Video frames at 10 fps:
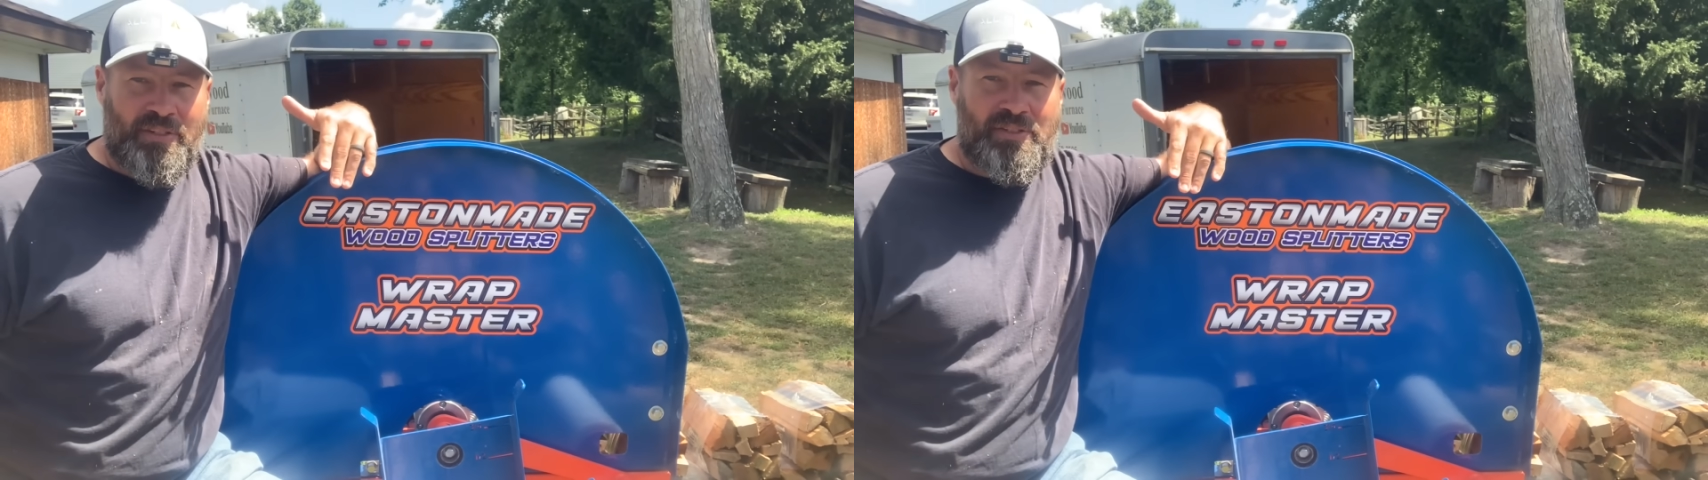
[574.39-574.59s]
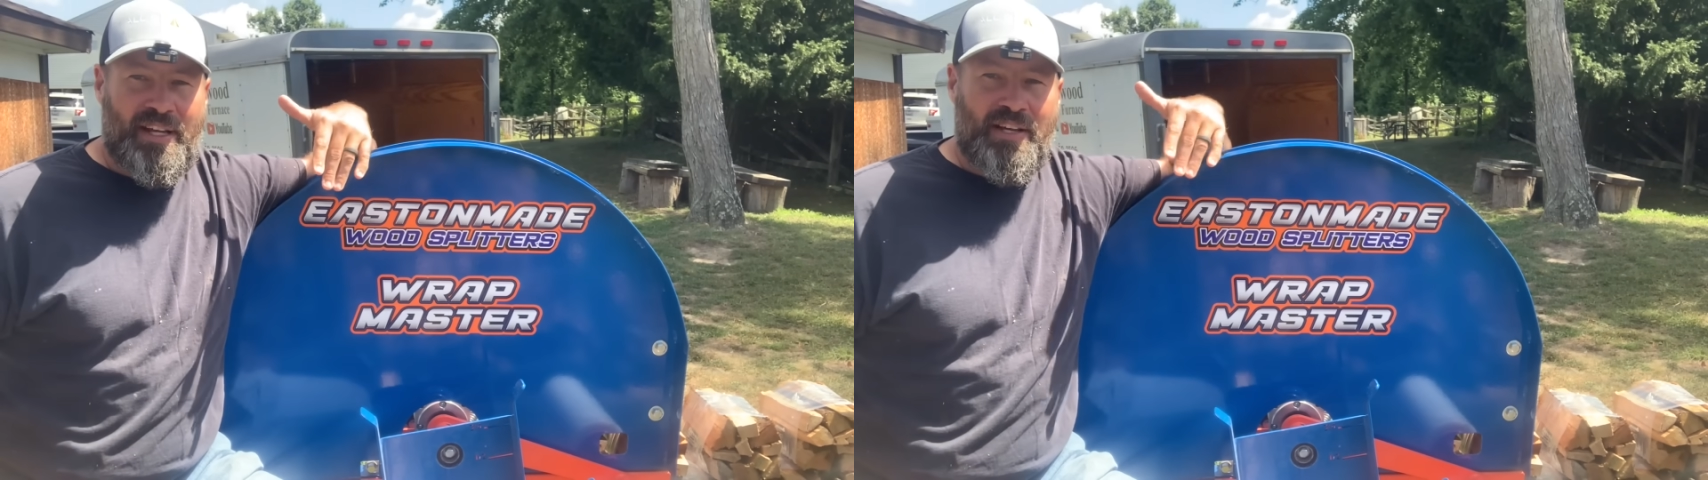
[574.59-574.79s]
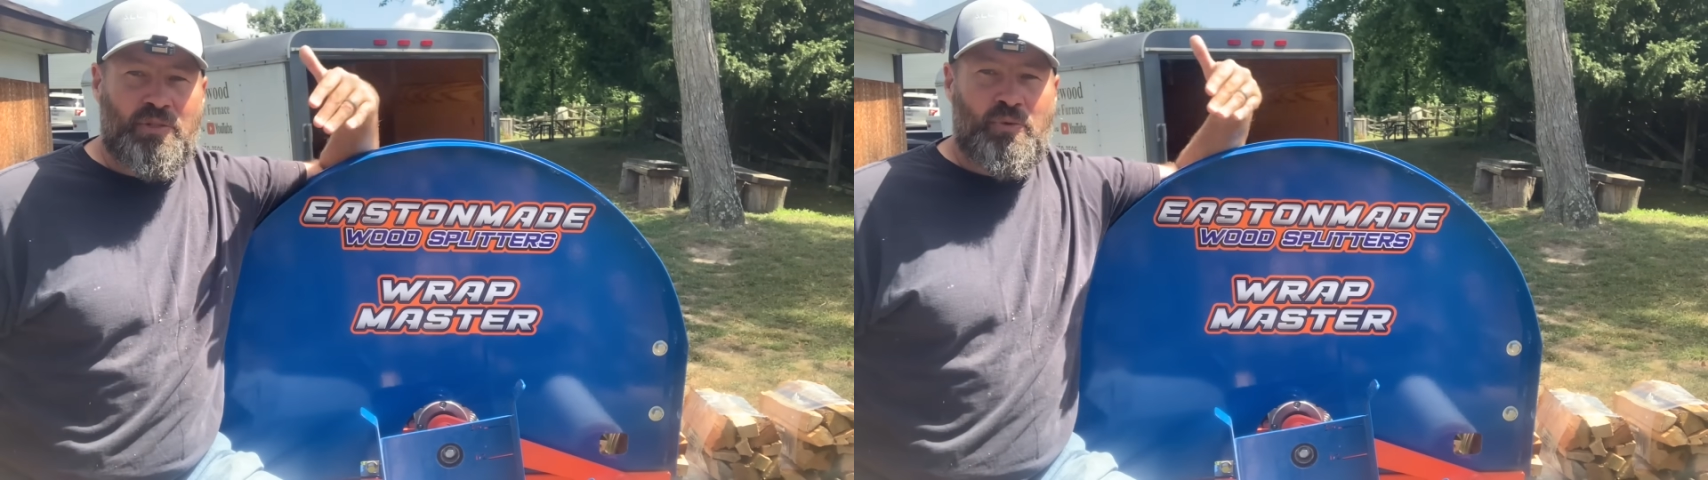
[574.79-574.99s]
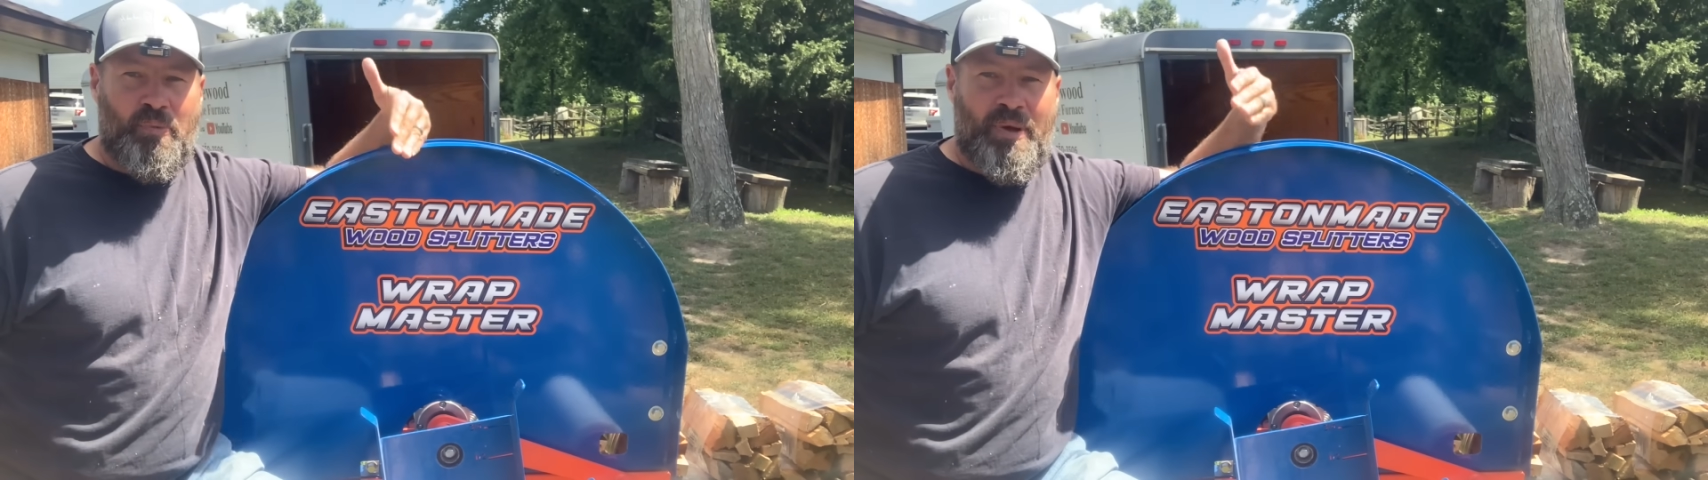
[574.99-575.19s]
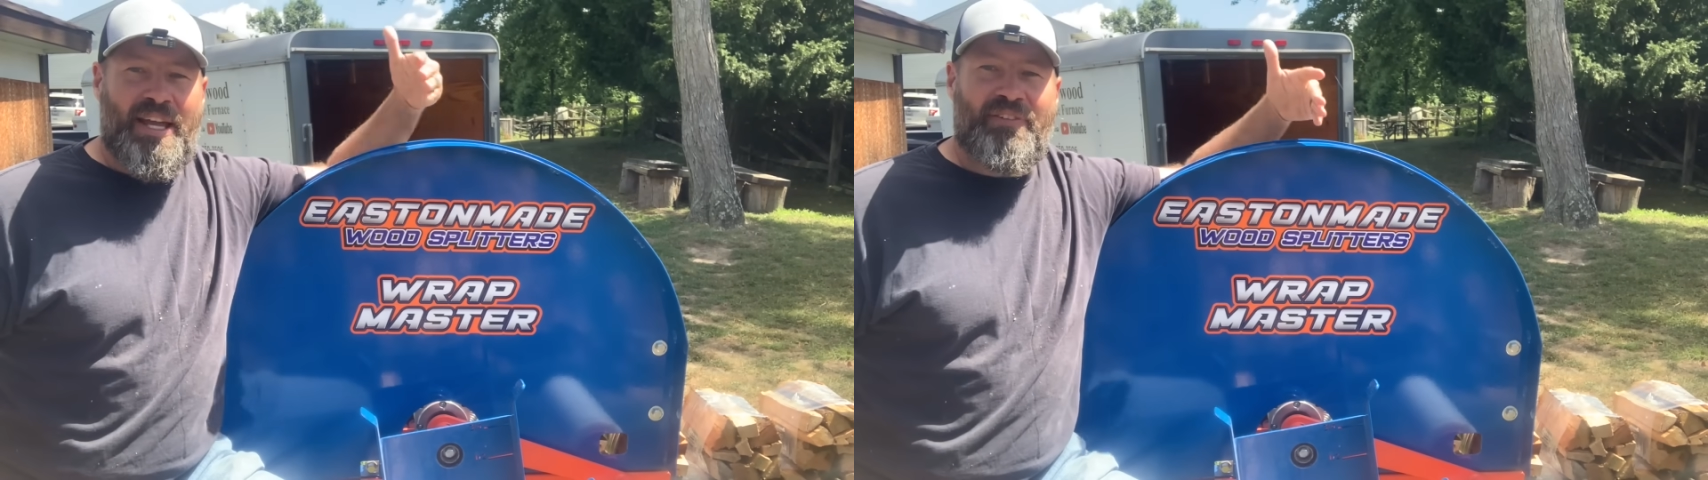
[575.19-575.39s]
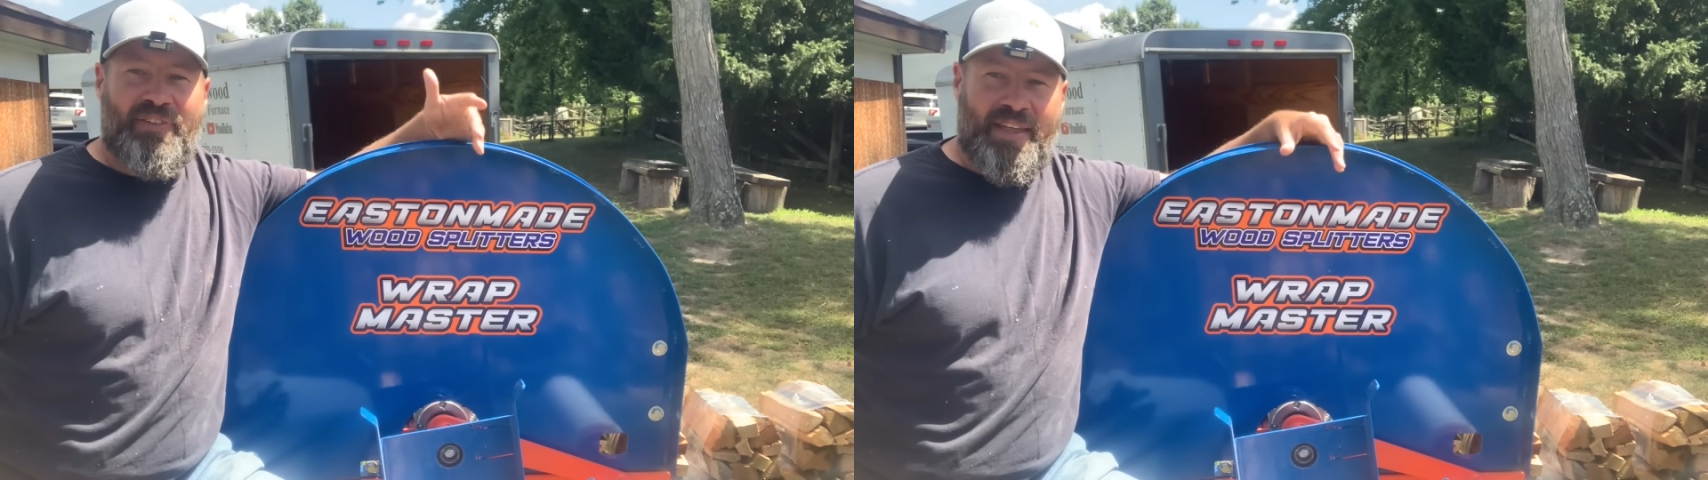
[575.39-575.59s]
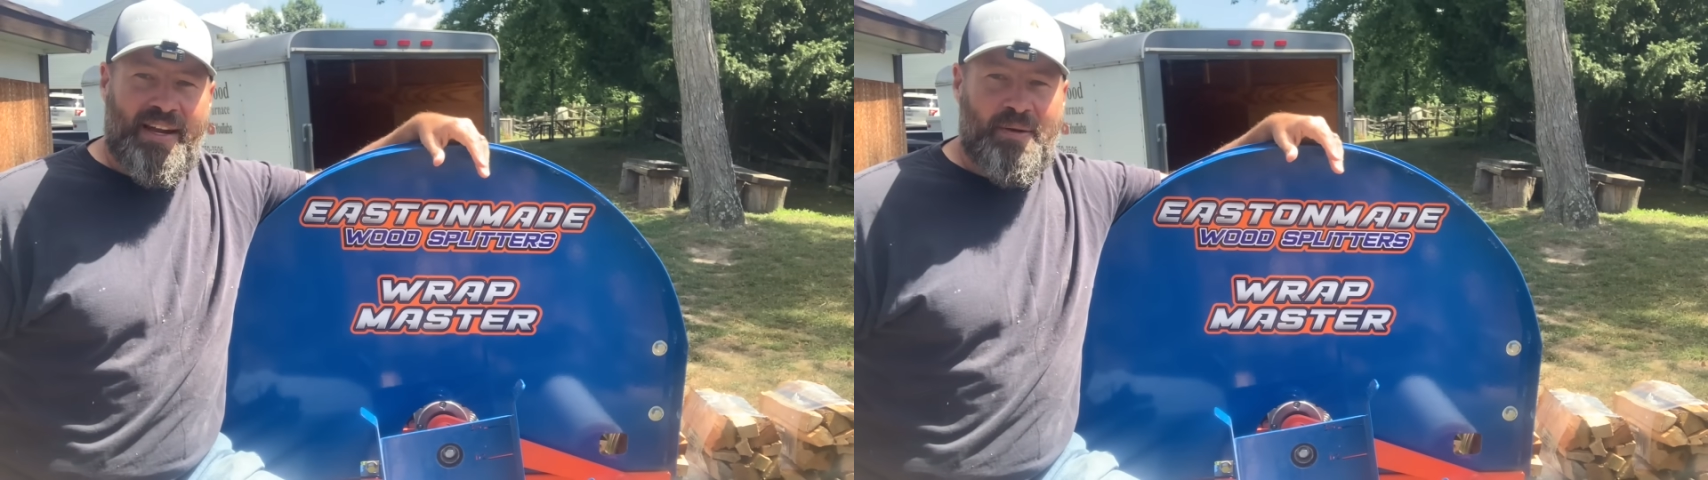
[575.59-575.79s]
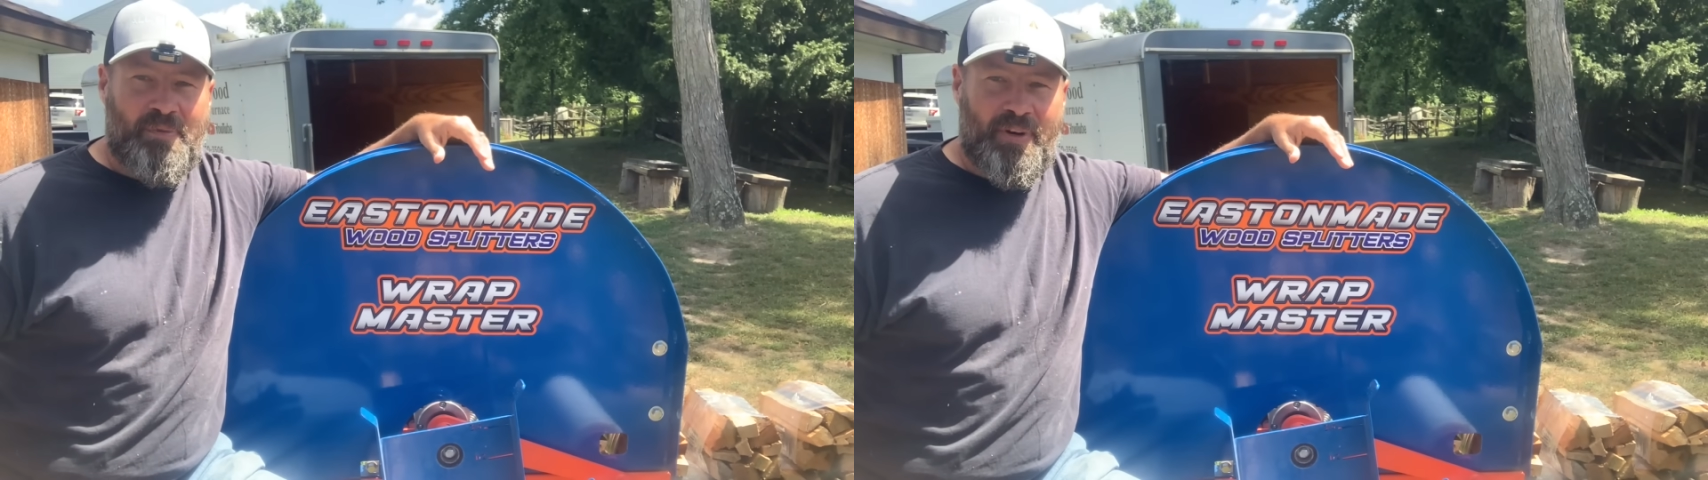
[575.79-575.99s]
sales will pay for
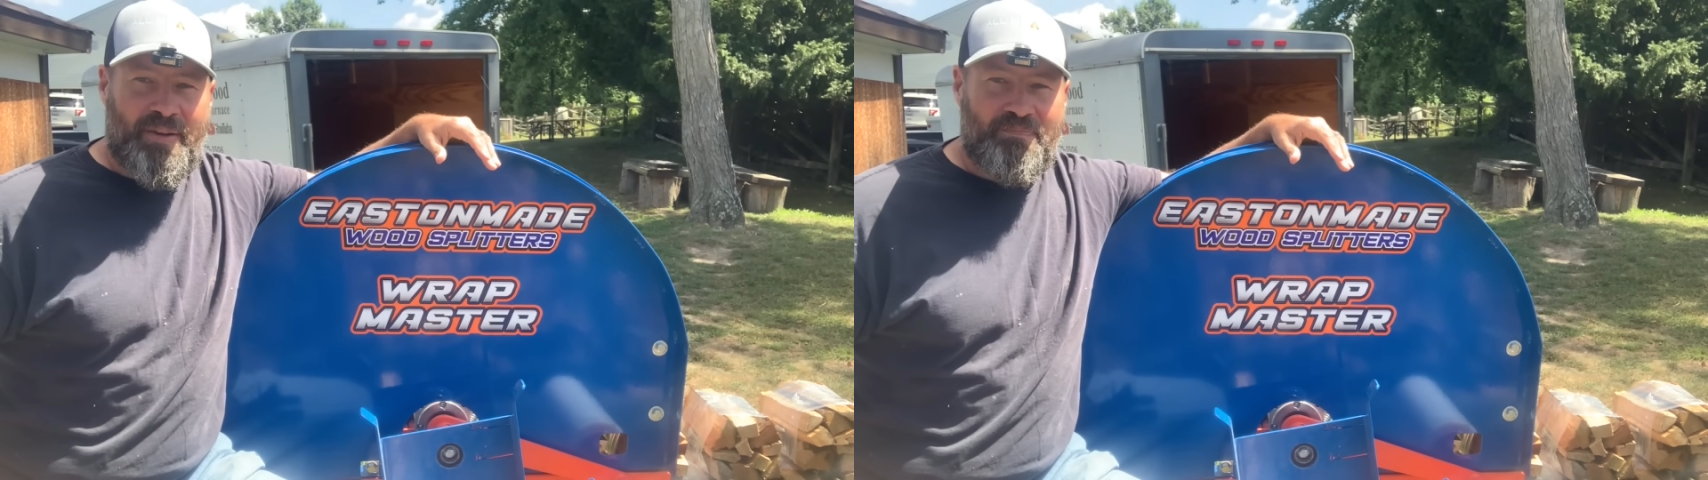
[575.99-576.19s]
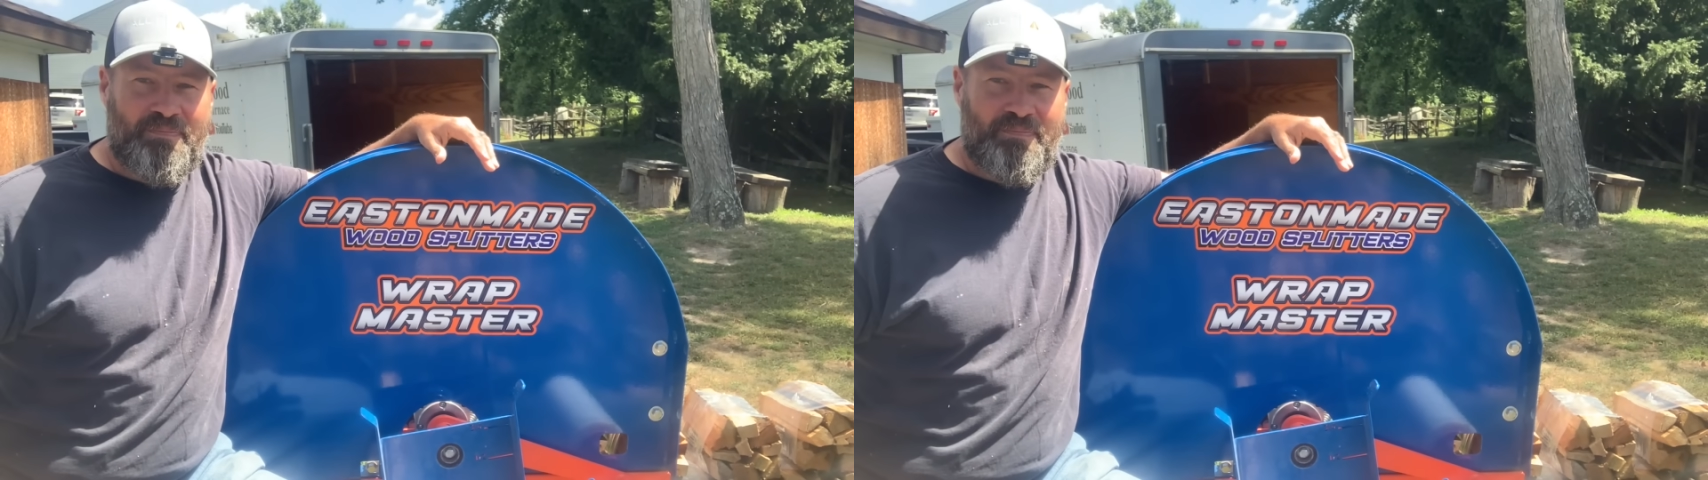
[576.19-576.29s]
that upgrade.